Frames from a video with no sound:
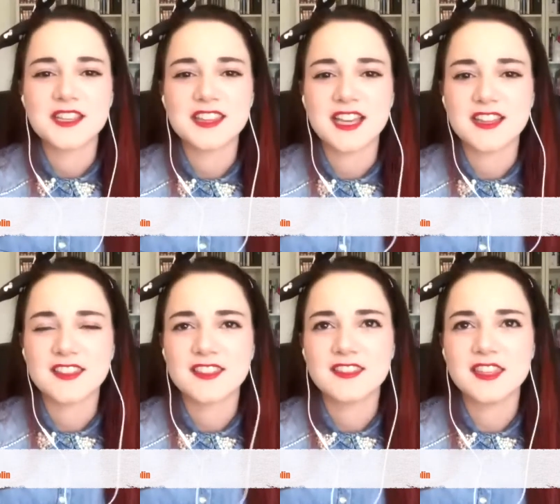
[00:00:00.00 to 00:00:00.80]
yeah, I do
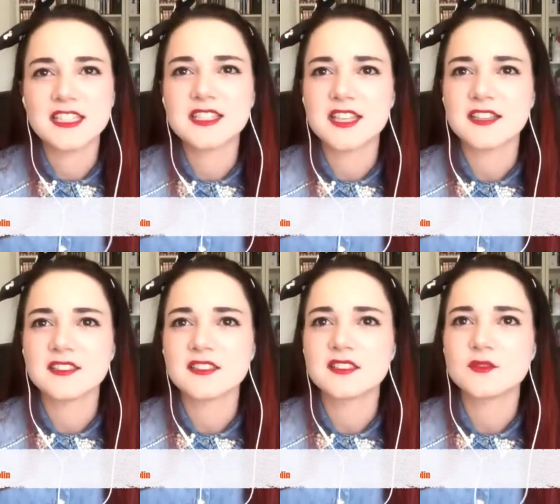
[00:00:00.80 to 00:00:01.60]
think that
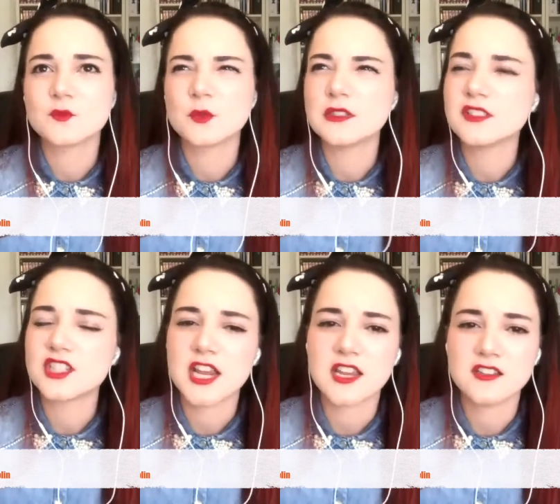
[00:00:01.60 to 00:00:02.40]
these things
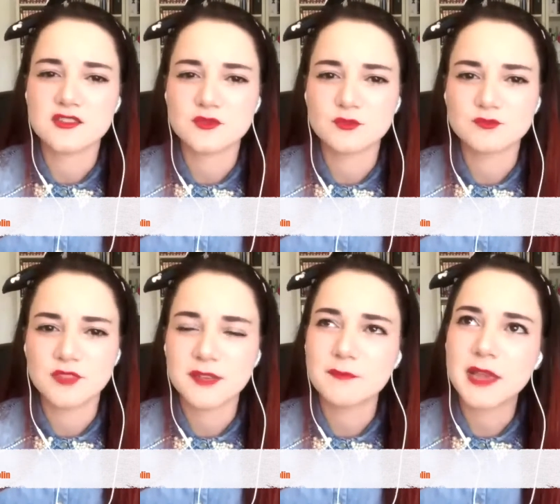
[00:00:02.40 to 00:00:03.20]
will
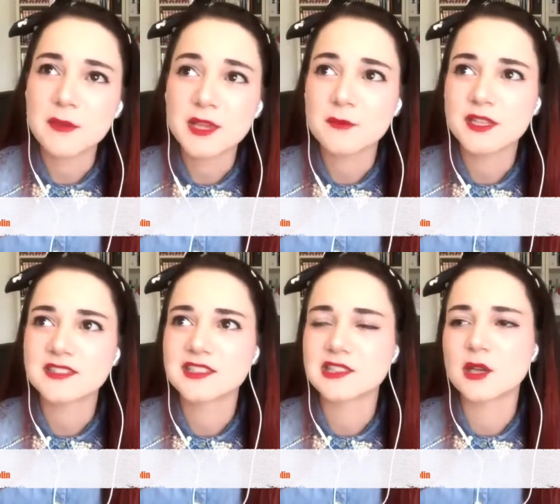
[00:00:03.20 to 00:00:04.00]
change. It
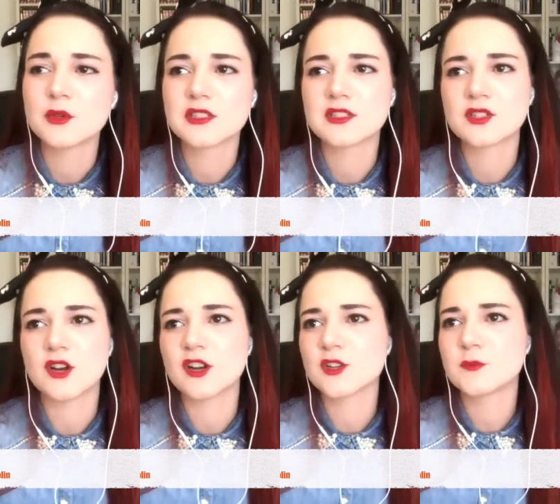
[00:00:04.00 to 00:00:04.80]
may be a bit
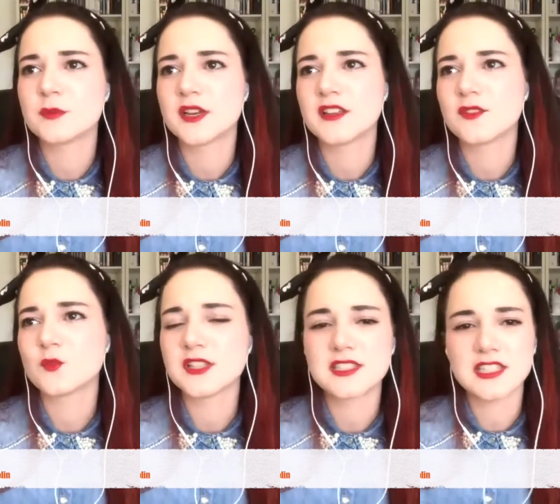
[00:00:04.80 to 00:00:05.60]
slow to start,
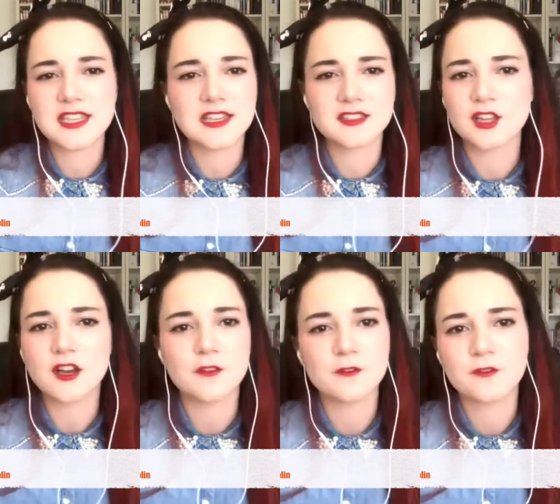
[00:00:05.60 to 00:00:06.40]
but once it
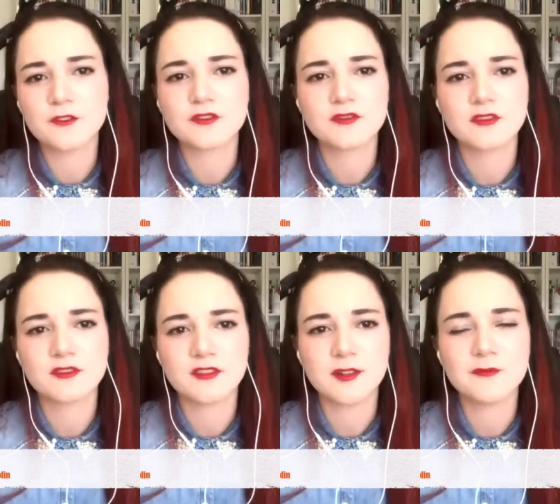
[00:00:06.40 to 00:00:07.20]
kicks off,
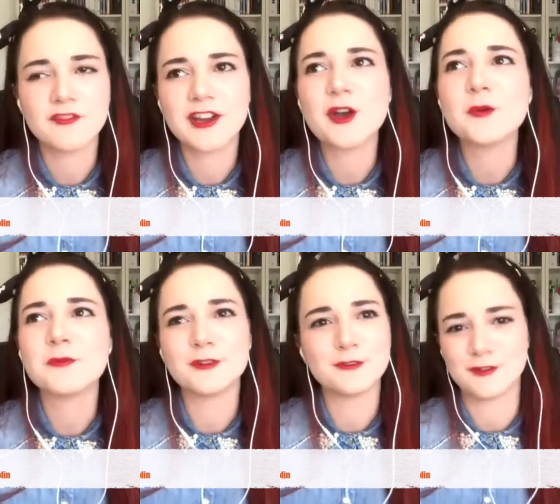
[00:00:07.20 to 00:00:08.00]

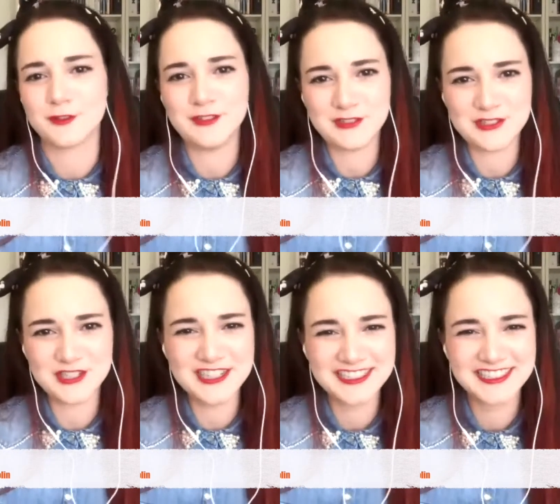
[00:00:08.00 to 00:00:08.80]
I'm very hopeful
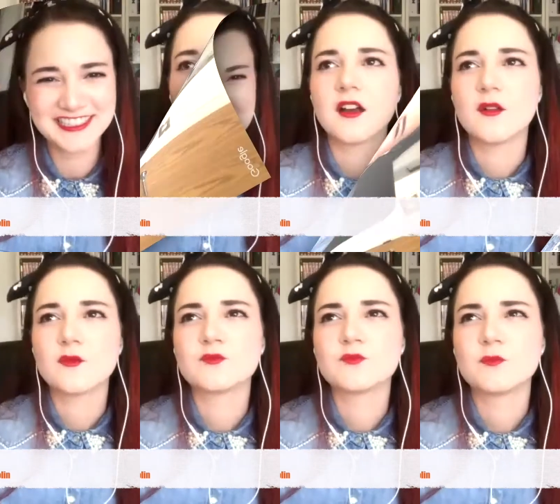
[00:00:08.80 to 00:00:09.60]
for the future.
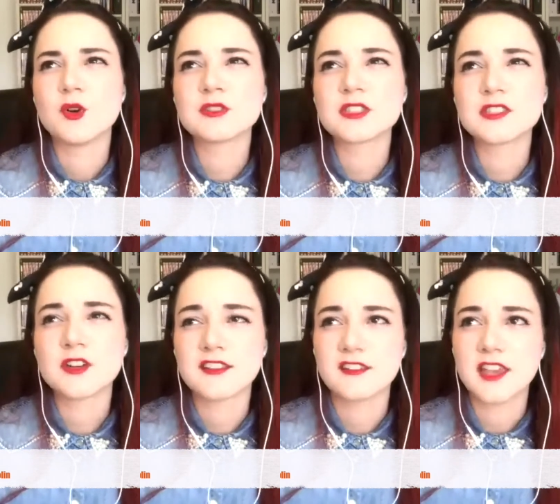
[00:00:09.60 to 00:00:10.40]
Most of our
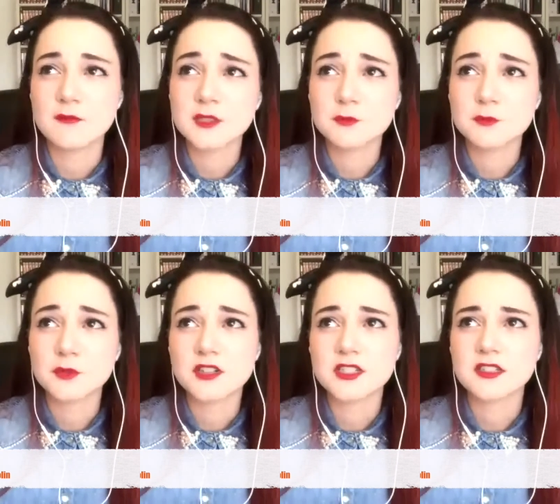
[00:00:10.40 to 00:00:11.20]
games
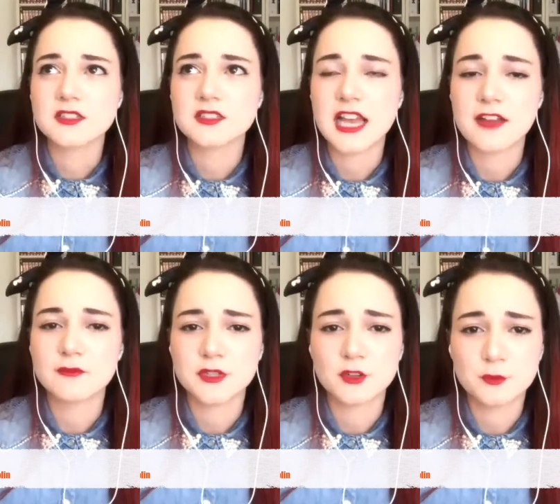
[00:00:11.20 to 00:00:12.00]
projects haven't been
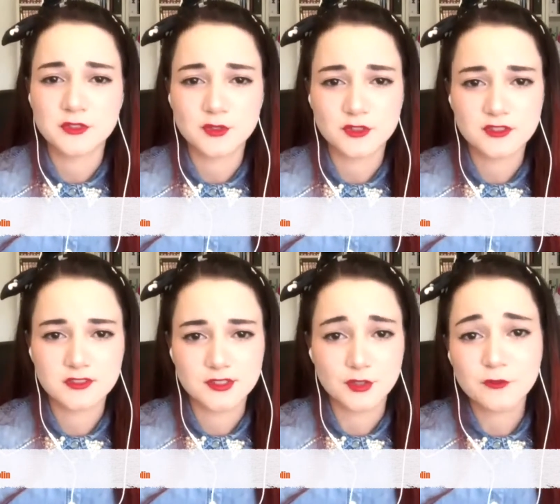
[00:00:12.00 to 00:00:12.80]
open source
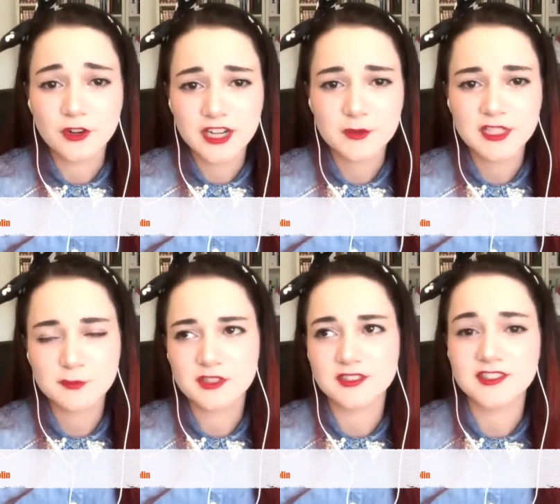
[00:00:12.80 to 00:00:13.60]
so far anyways,
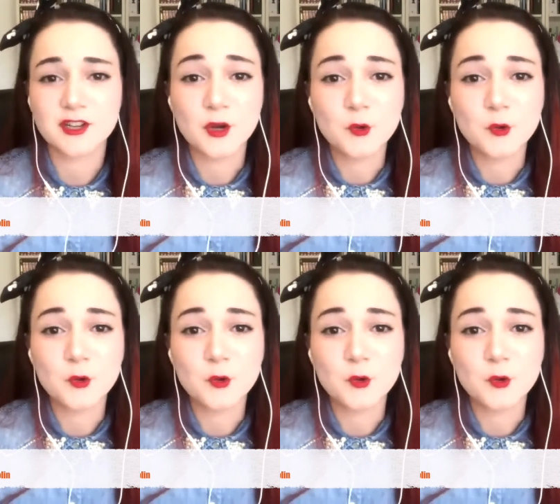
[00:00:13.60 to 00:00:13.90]
because they're owned